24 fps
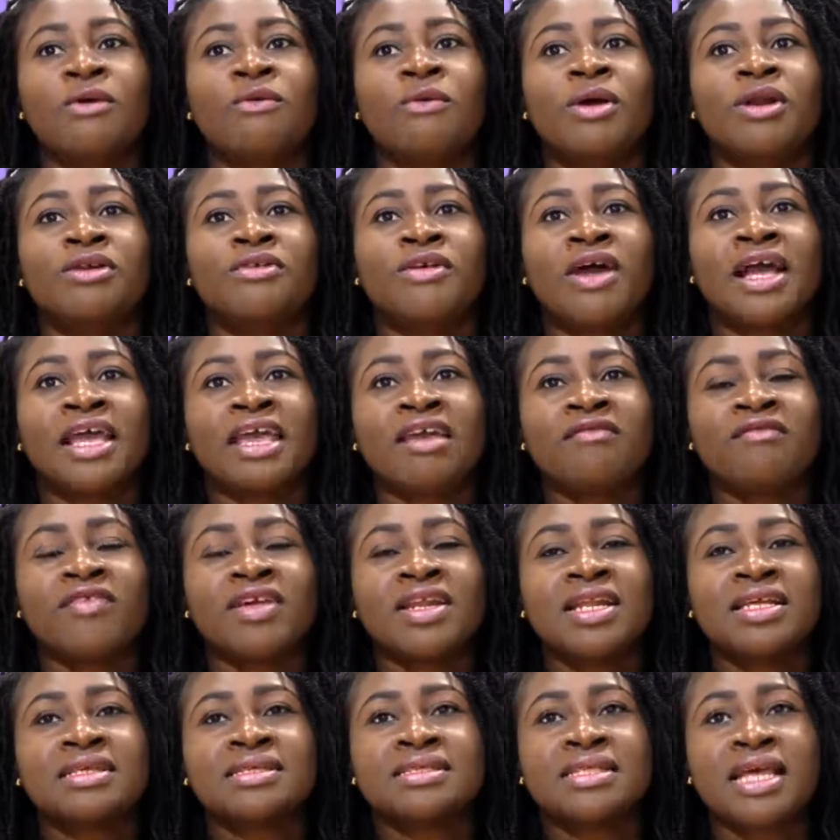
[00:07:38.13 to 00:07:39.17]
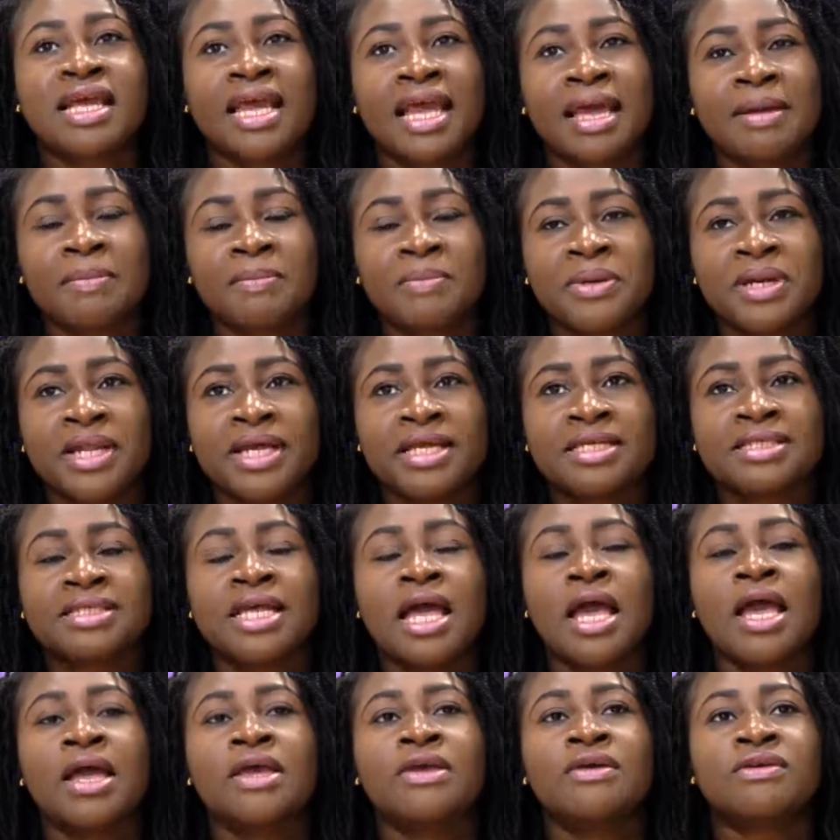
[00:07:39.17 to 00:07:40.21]
When you are given a second plate,
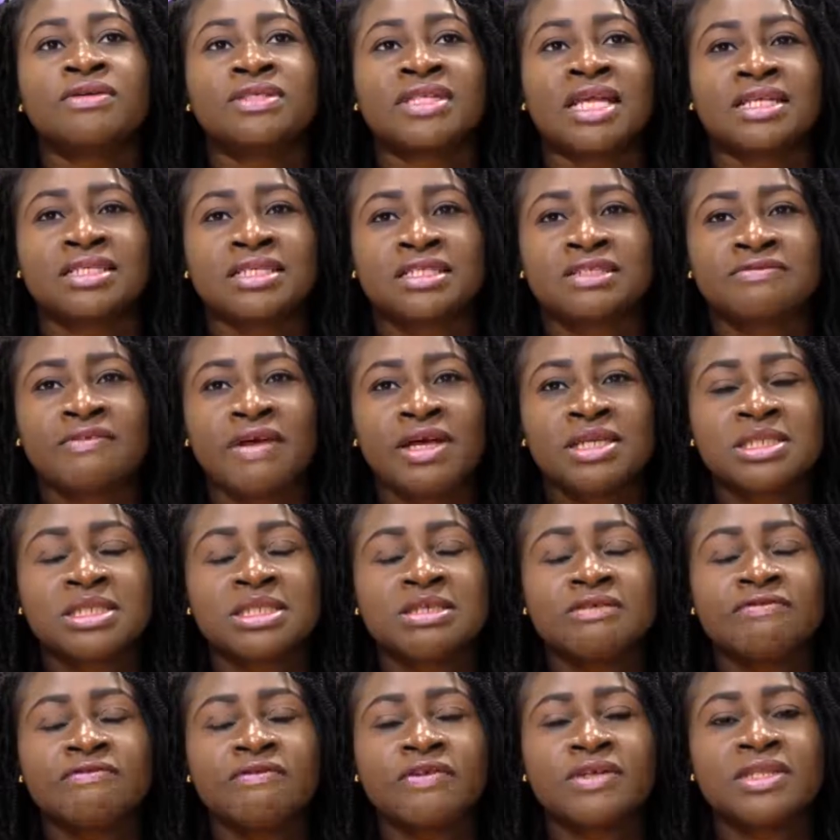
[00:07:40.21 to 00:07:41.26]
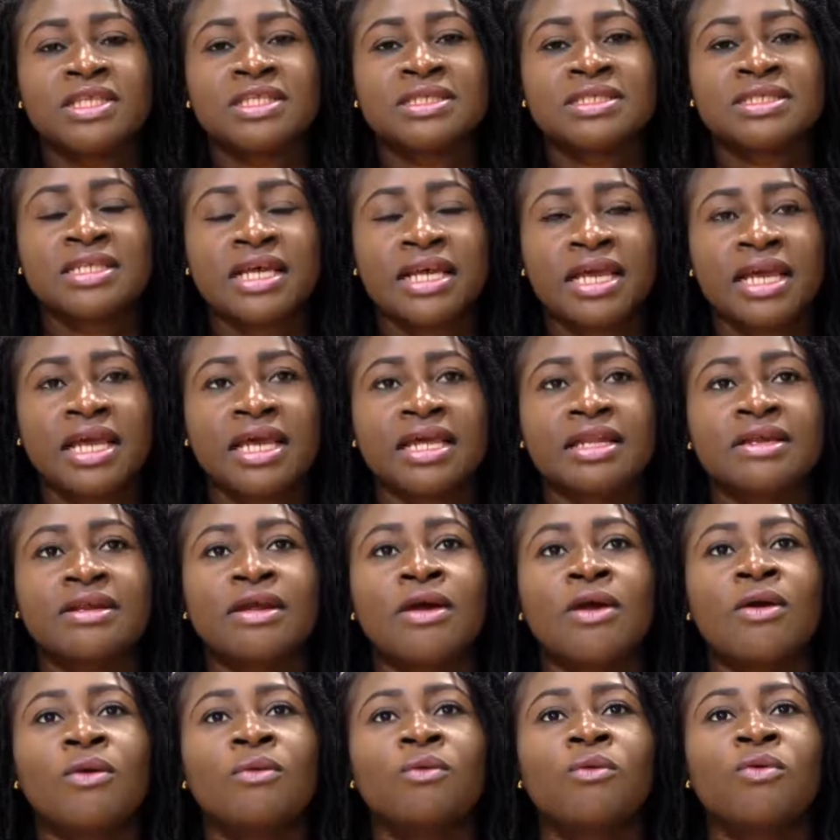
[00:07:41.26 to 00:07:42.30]
your satisfaction for the second
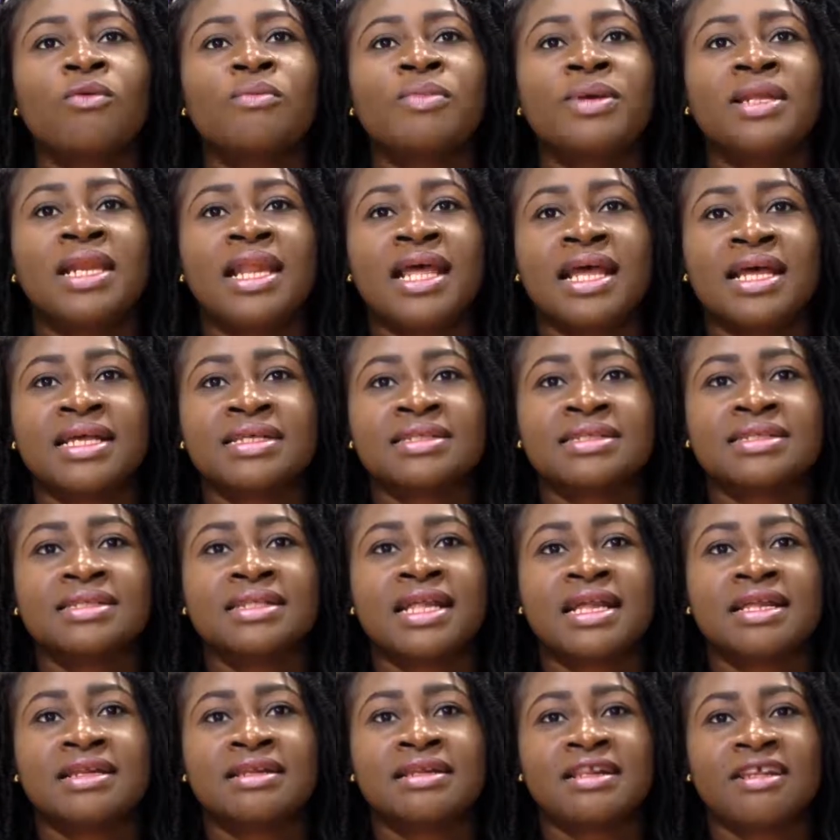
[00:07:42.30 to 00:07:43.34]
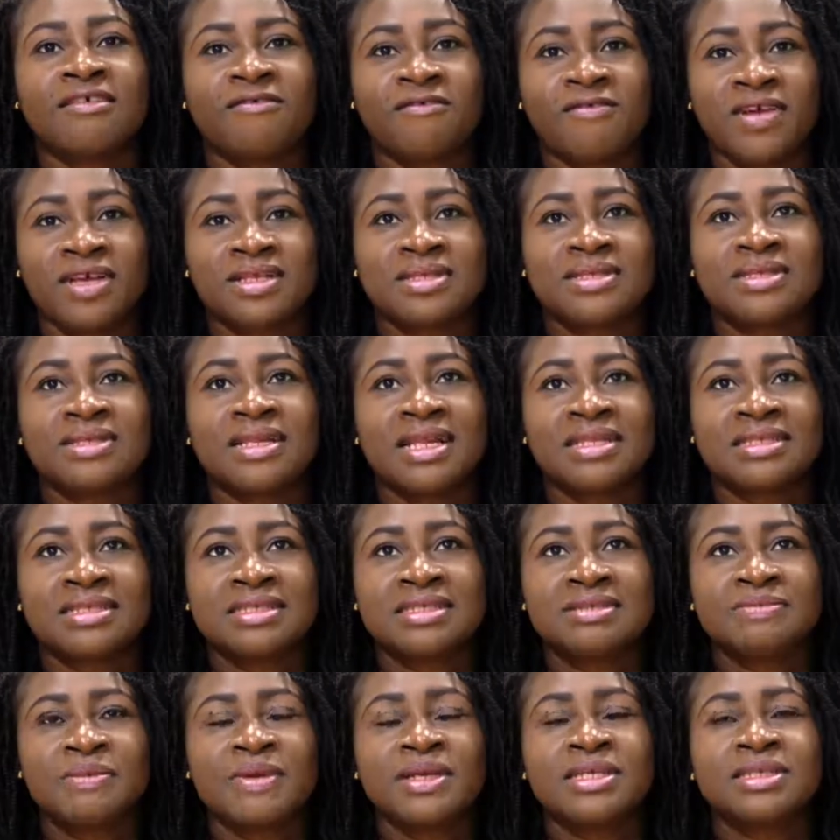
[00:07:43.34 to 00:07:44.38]
will be less than the first. That
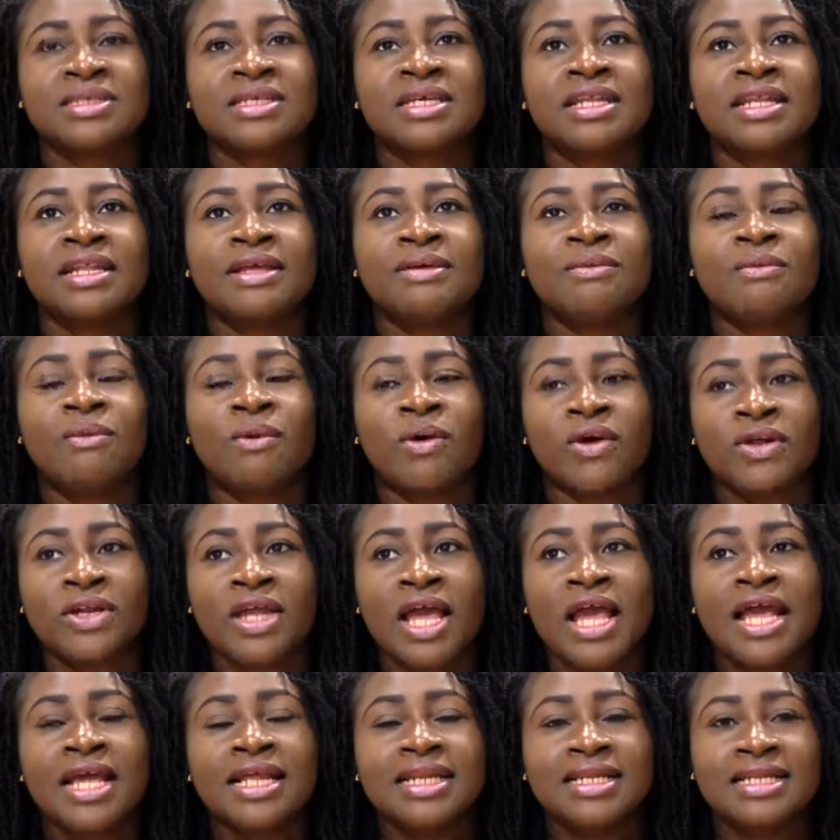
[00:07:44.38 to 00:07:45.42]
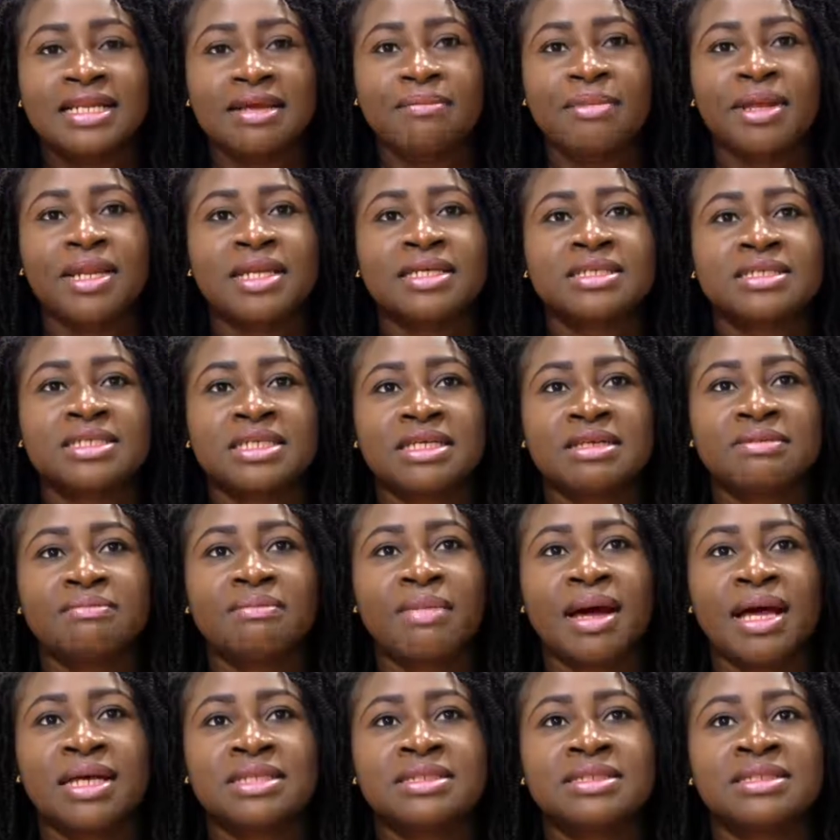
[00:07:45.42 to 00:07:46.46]
is basically what diminishing
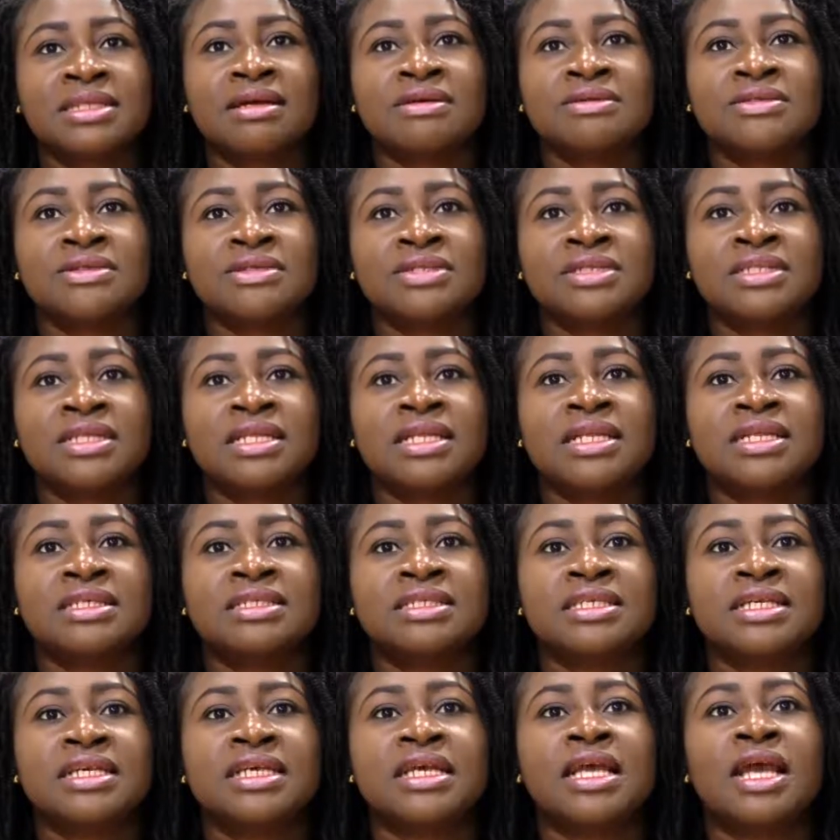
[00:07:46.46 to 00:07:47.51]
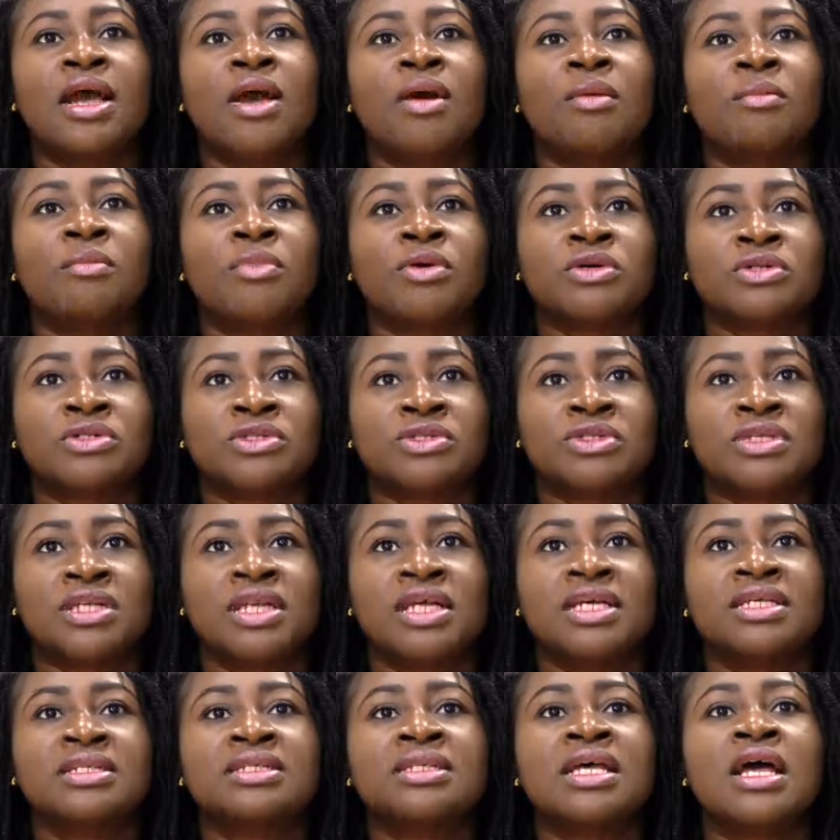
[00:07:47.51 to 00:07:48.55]
marginal utility
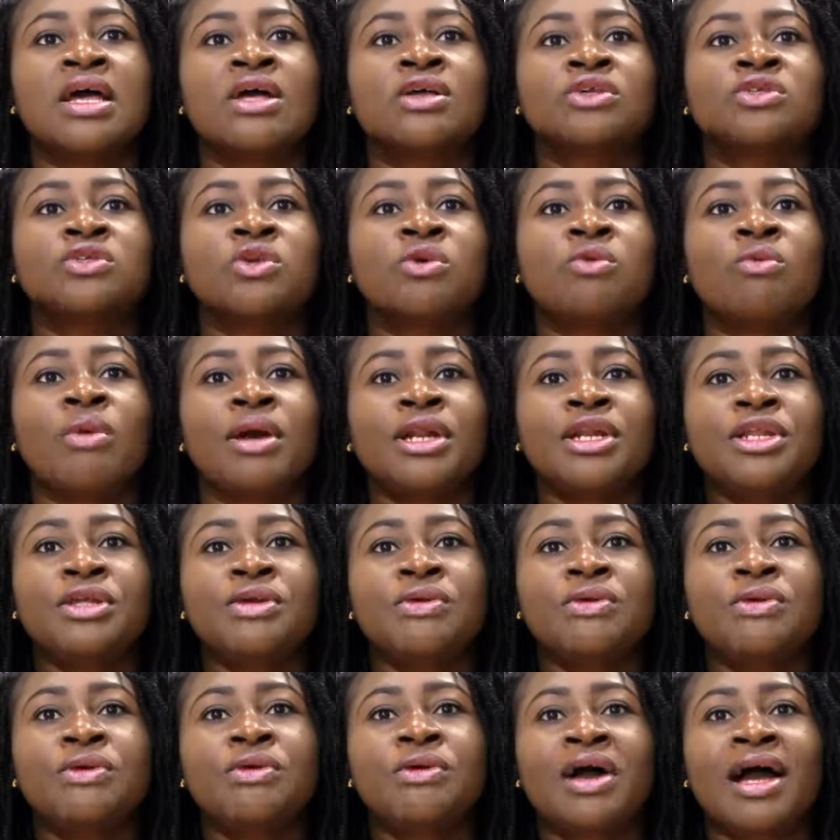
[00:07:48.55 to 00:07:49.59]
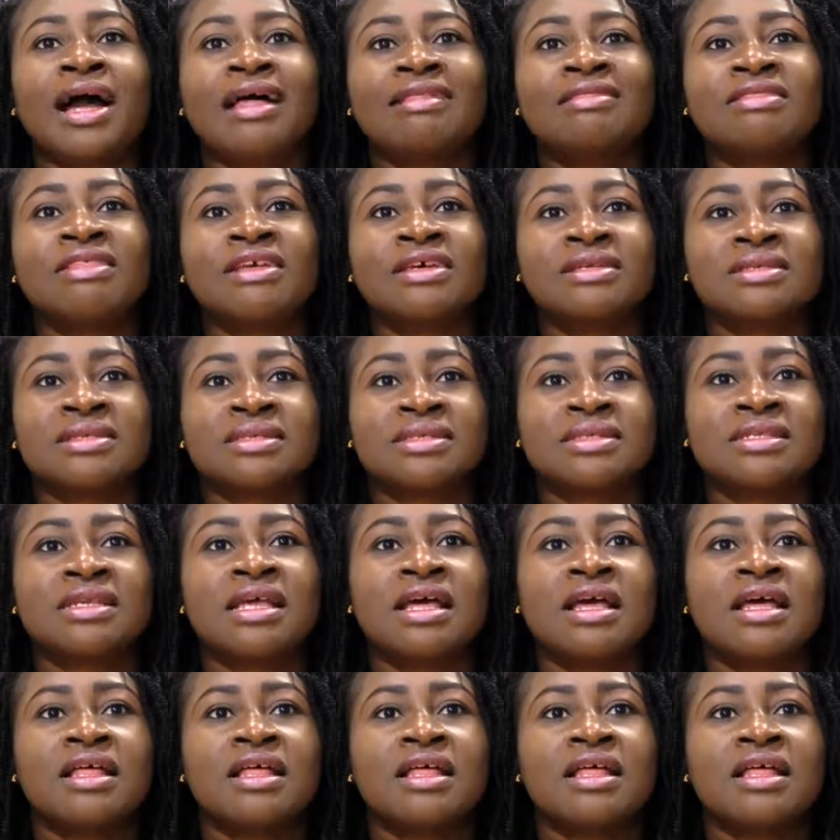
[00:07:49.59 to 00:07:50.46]
postulates. So when you look at this